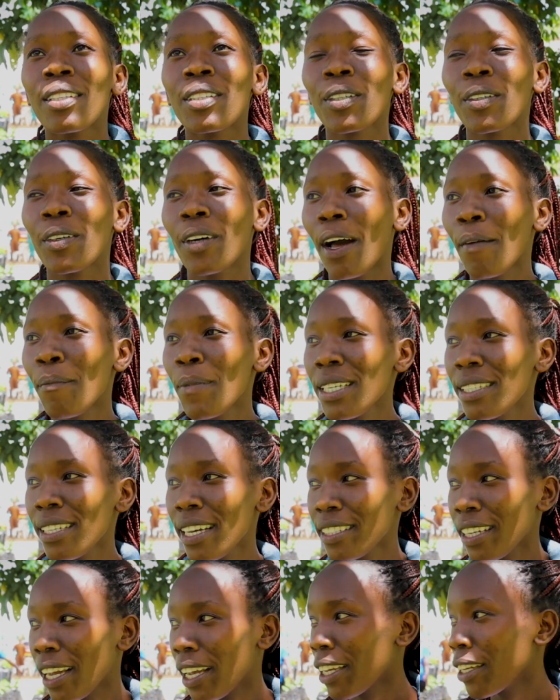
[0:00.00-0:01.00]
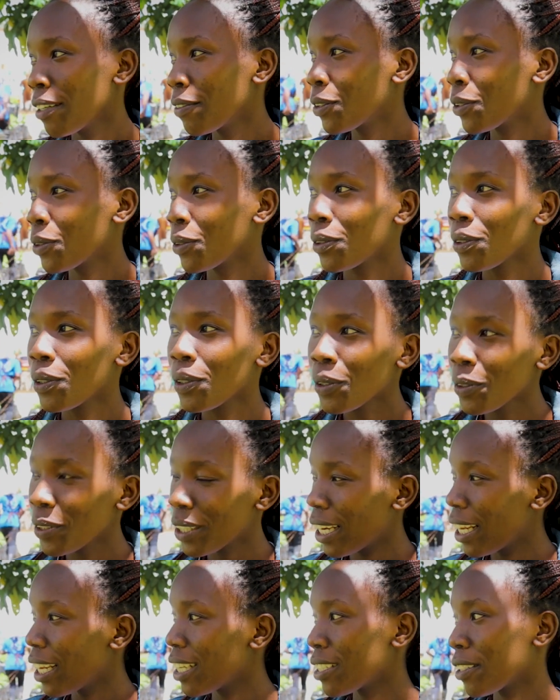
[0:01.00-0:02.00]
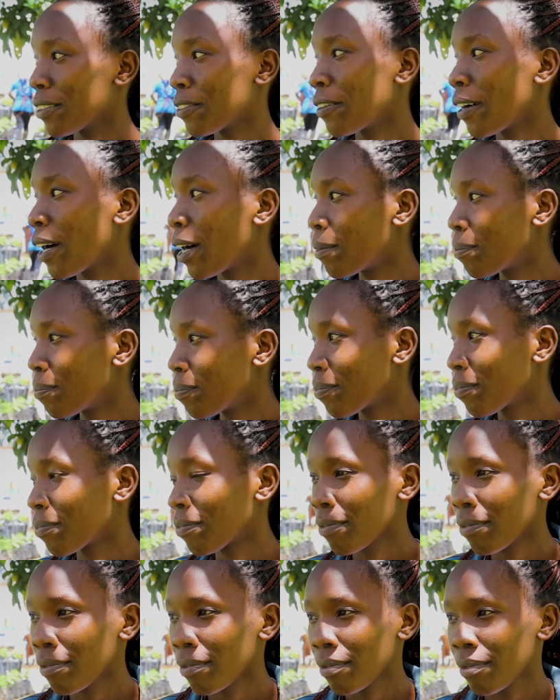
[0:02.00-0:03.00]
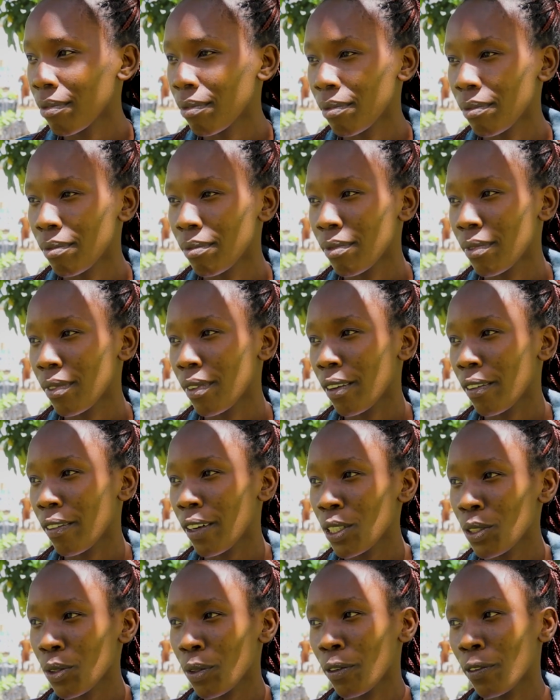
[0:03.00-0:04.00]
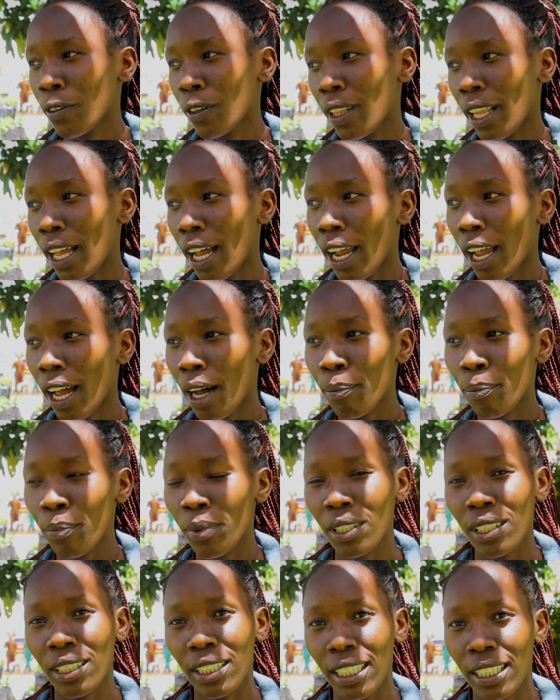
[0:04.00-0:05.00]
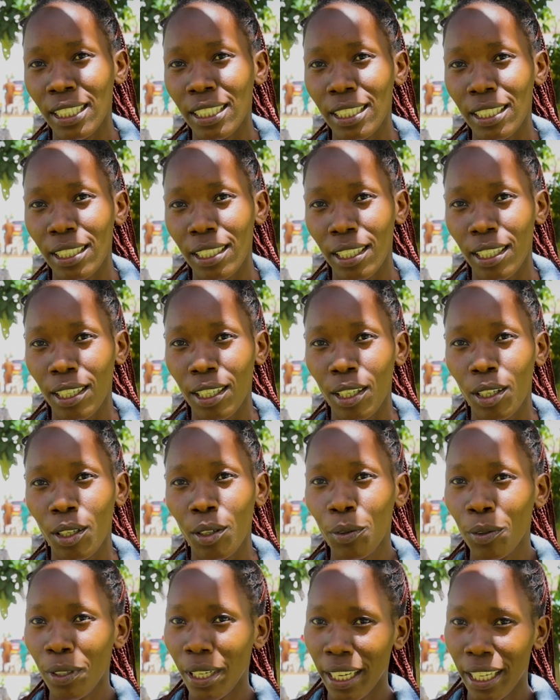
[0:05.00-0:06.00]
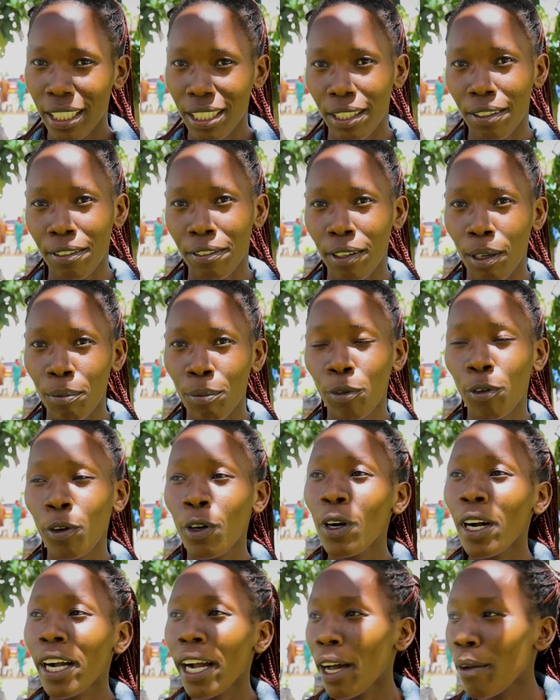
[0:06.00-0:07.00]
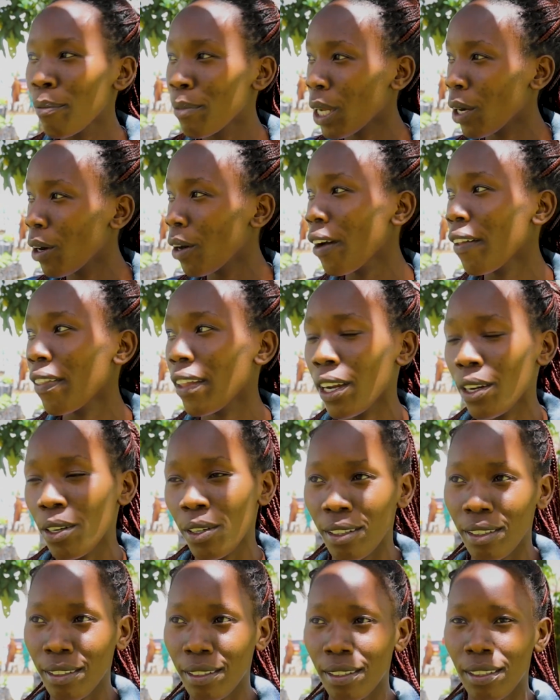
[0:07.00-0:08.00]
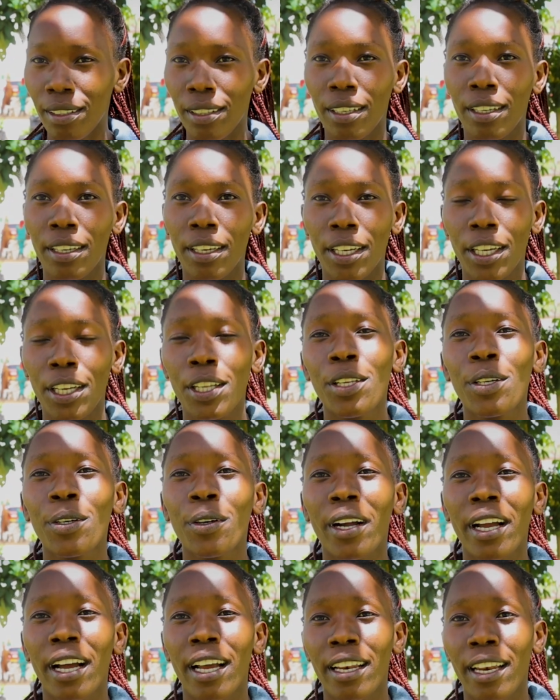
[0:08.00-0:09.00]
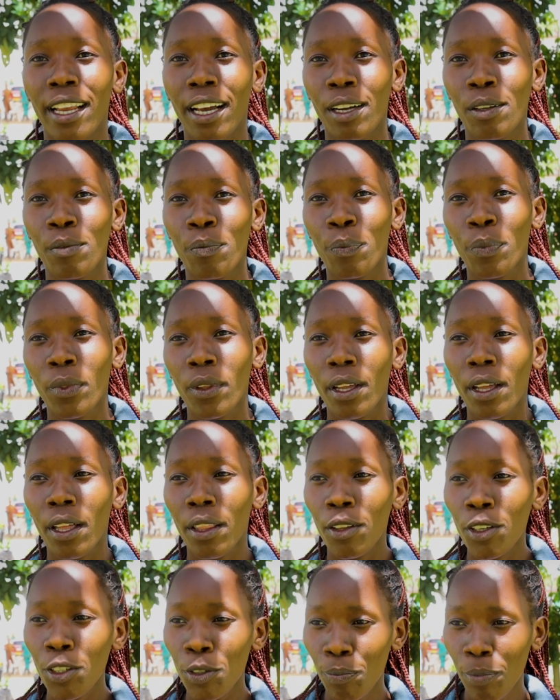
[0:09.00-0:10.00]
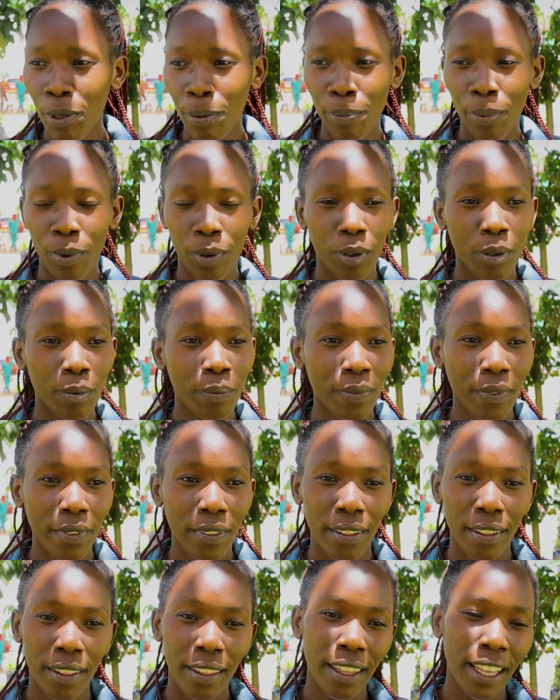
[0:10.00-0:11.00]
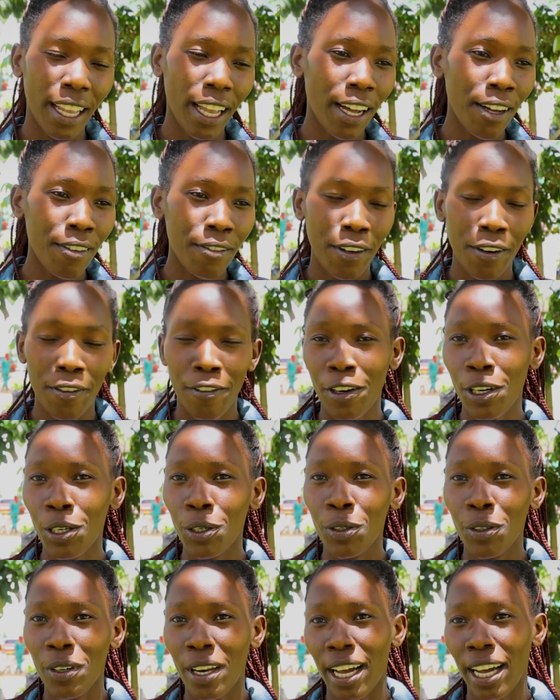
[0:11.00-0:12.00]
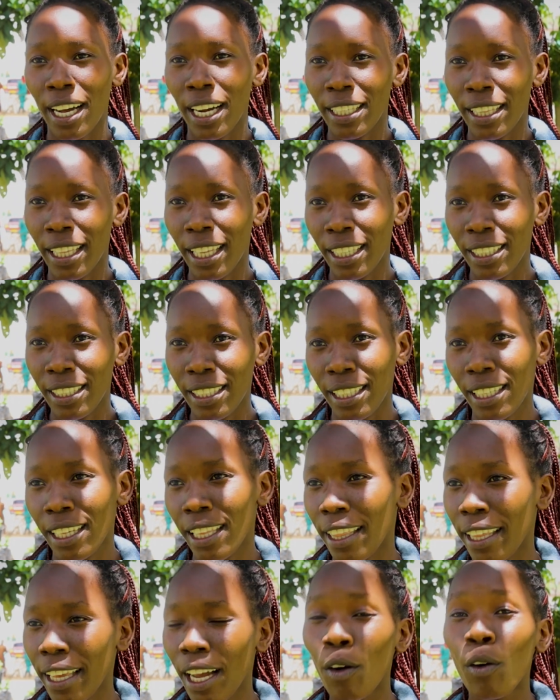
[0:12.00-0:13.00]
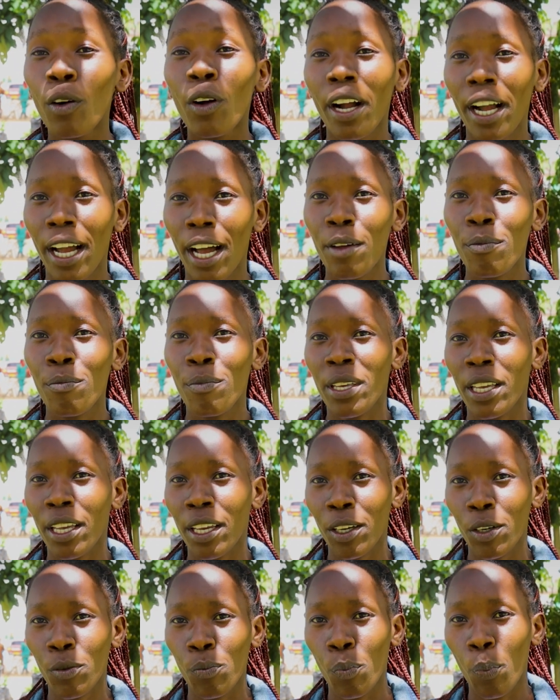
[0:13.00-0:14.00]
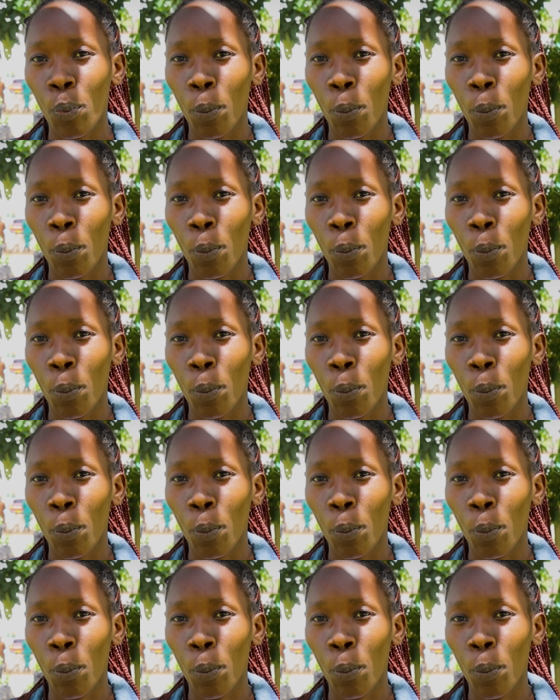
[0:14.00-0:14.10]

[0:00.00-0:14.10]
So a message I give to Gudie Farm. First of all, I appreciate Gudie Farm for welcoming all the youths in Uganda. Those people, they have a very good heart that they are welcoming.